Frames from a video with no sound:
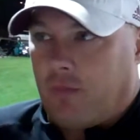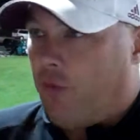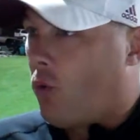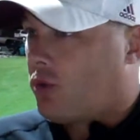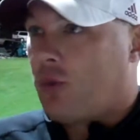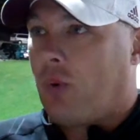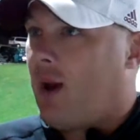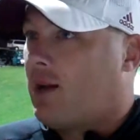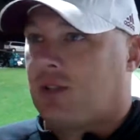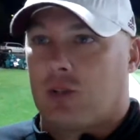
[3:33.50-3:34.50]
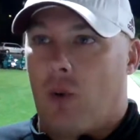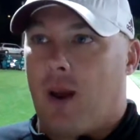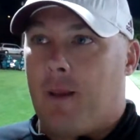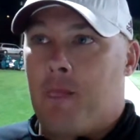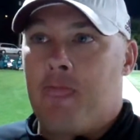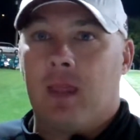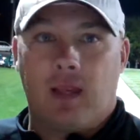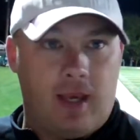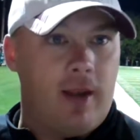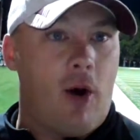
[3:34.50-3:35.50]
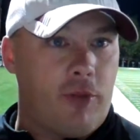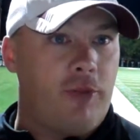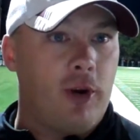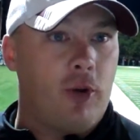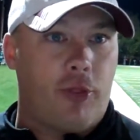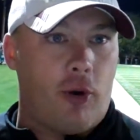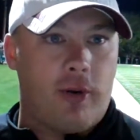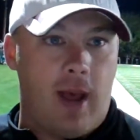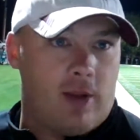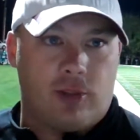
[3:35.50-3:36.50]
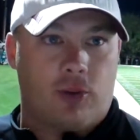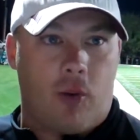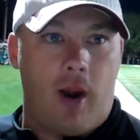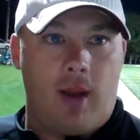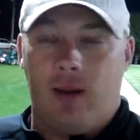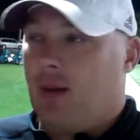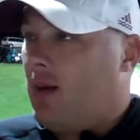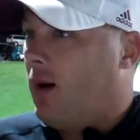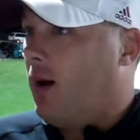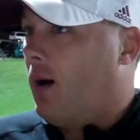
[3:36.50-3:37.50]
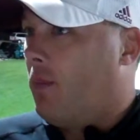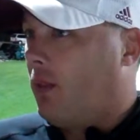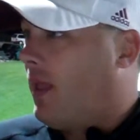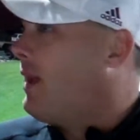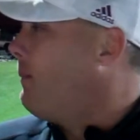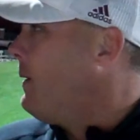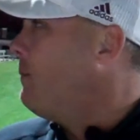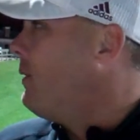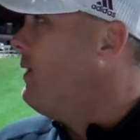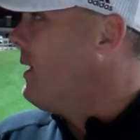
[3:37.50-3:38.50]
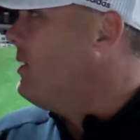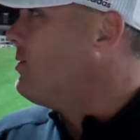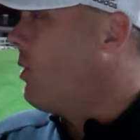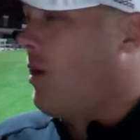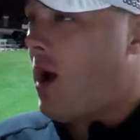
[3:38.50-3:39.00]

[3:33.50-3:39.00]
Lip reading: Forcing three and outs is great. Getting off the field on third downs is great. But letting people in the end zone and